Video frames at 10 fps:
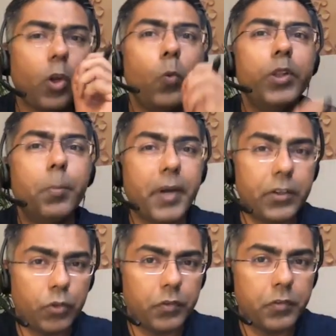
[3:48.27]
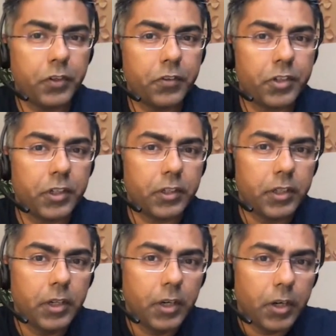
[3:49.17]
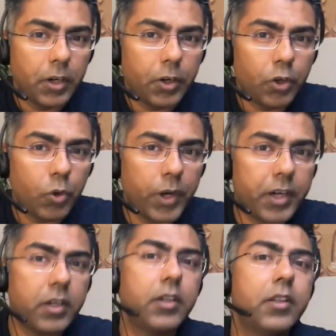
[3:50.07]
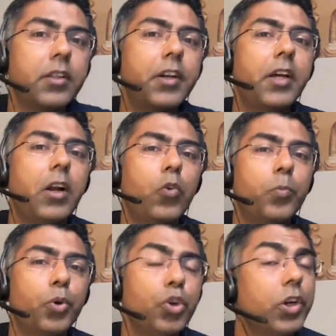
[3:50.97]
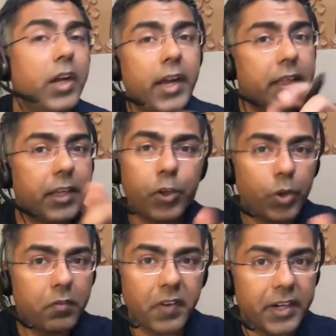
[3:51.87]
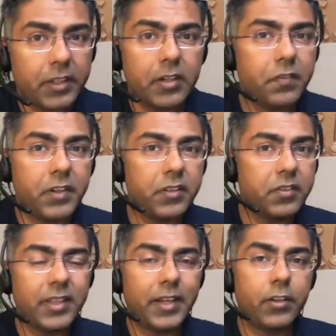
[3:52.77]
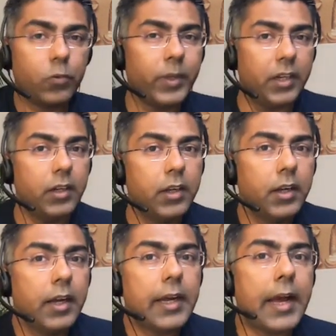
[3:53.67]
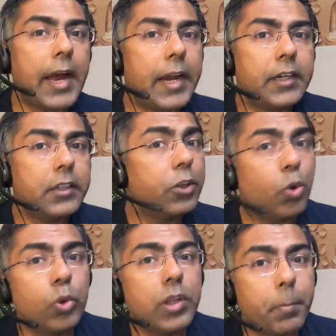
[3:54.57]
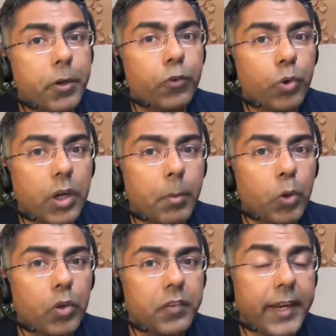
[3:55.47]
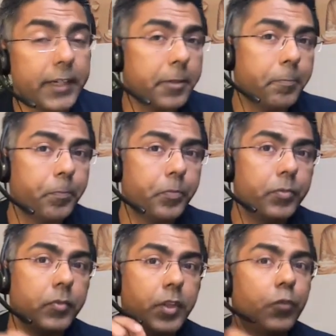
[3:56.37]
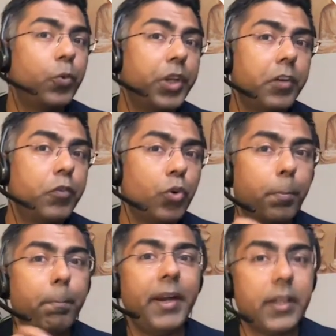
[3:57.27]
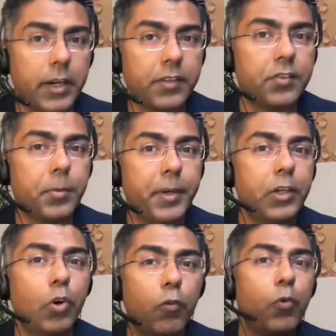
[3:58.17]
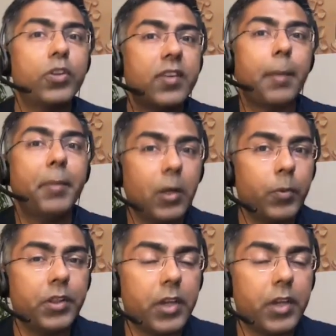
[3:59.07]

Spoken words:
with the price of the first year to get the real output. And then you can find the difference there as well, and the growth numbers could come out of that. This would give you a better estimate of what's happening with the